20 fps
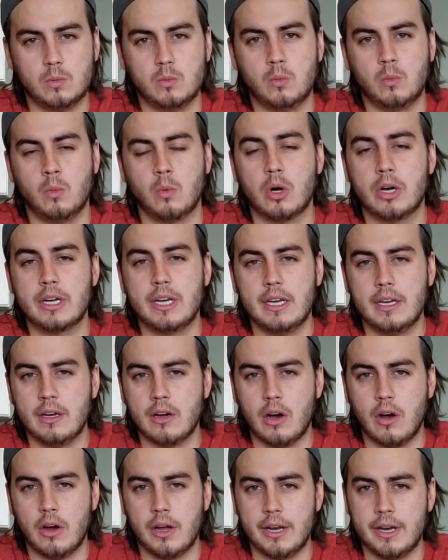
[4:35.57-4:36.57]
working
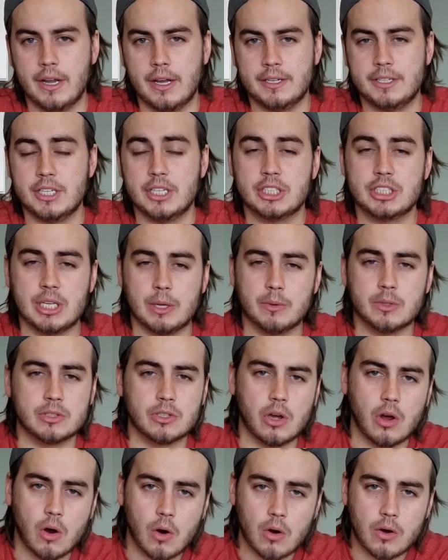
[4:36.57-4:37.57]
on a dish that was
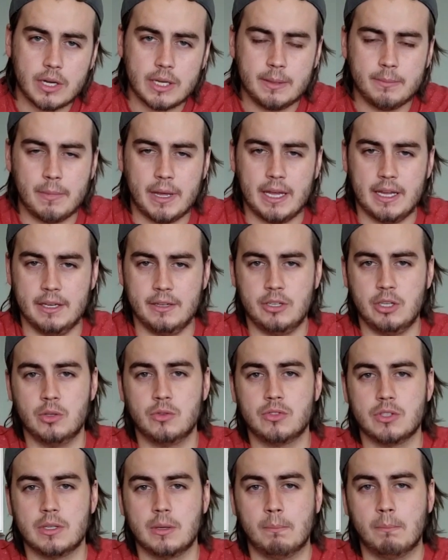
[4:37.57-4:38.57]
already made
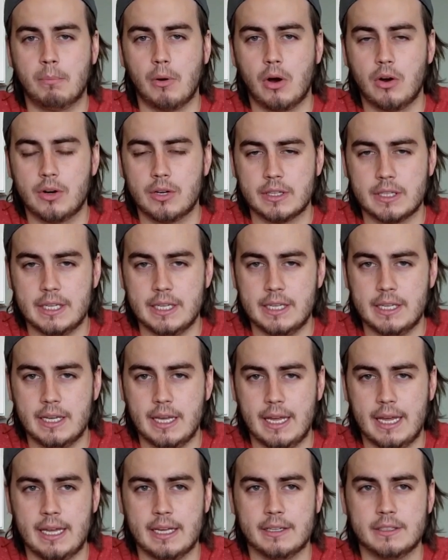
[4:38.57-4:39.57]
using barley
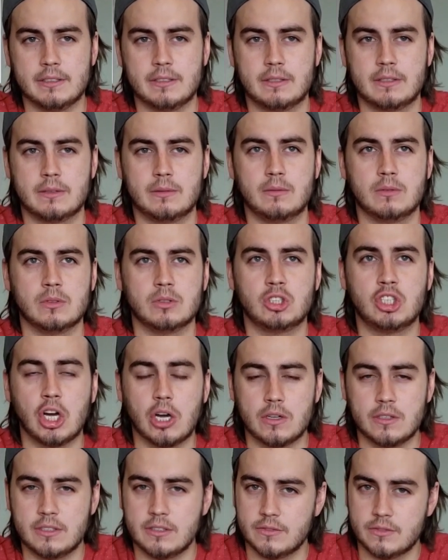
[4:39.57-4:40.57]
and
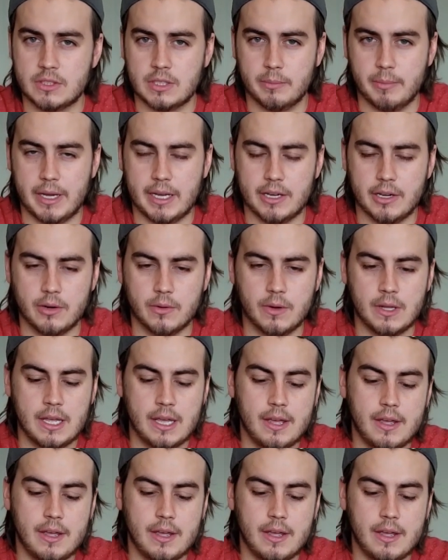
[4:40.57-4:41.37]
chunks of tomato.